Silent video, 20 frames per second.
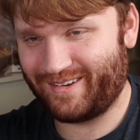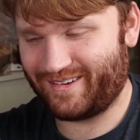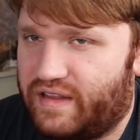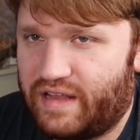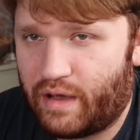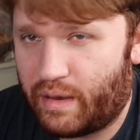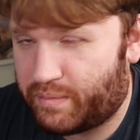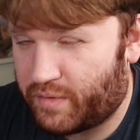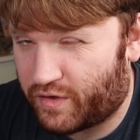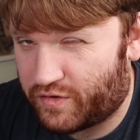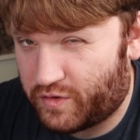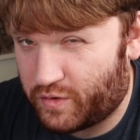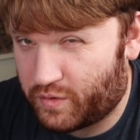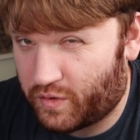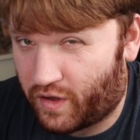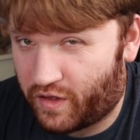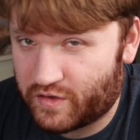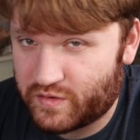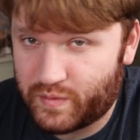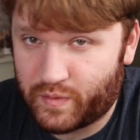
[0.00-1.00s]
Now I'm not too
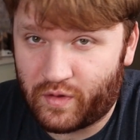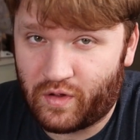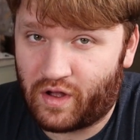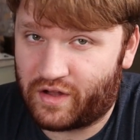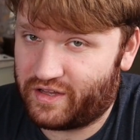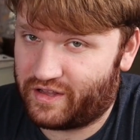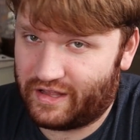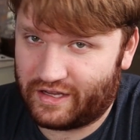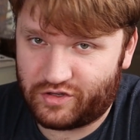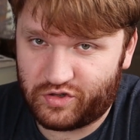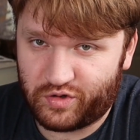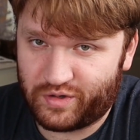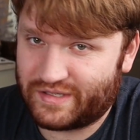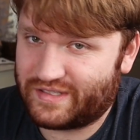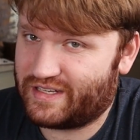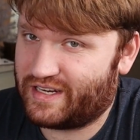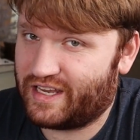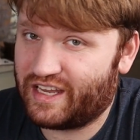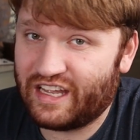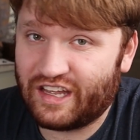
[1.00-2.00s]
knowledgeable on
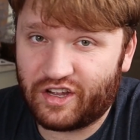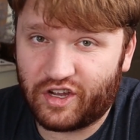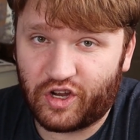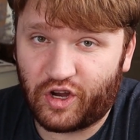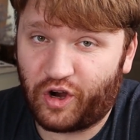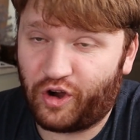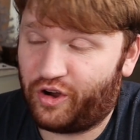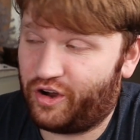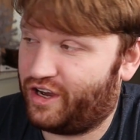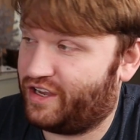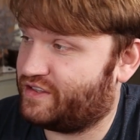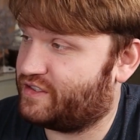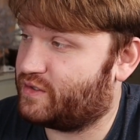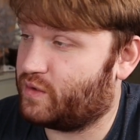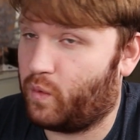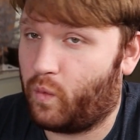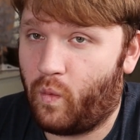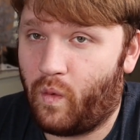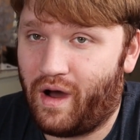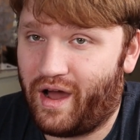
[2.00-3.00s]
electricity, currents,
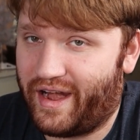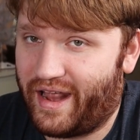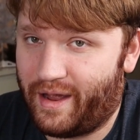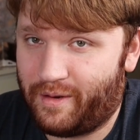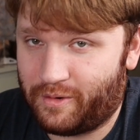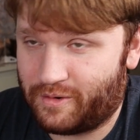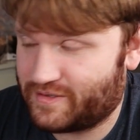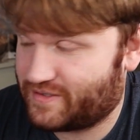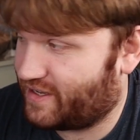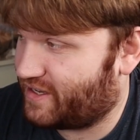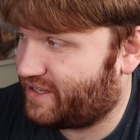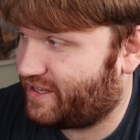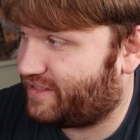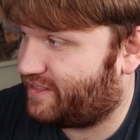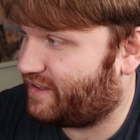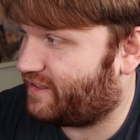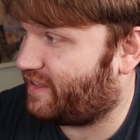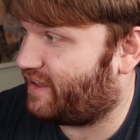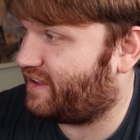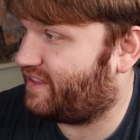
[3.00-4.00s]
watt hours,
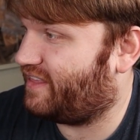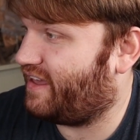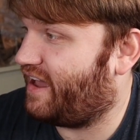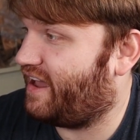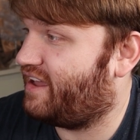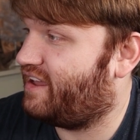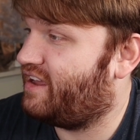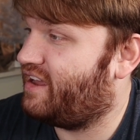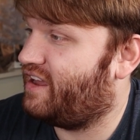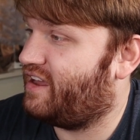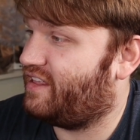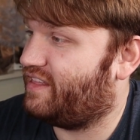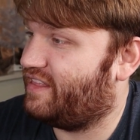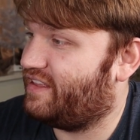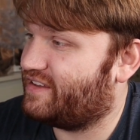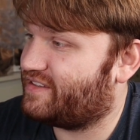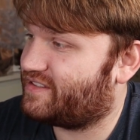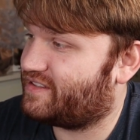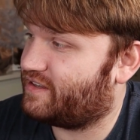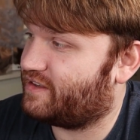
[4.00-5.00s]
anything like that.
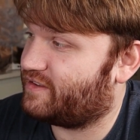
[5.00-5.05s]
This